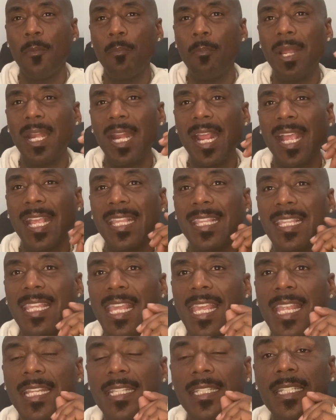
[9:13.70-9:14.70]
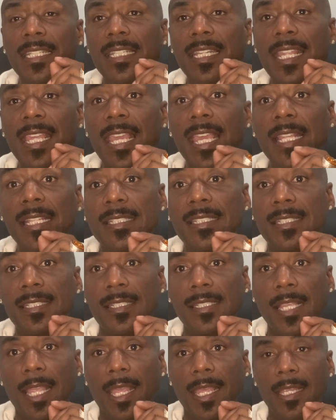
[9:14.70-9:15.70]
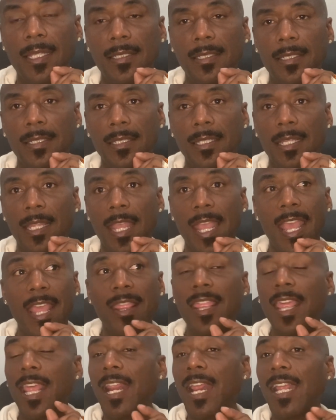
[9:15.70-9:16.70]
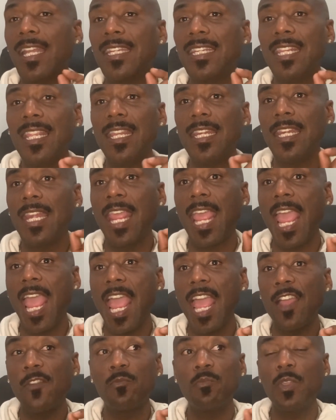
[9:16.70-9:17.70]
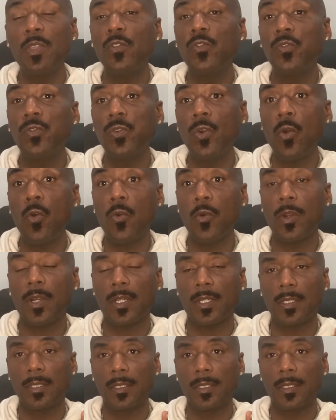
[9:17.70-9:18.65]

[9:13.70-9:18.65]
but I gained an insight that I didn't have before.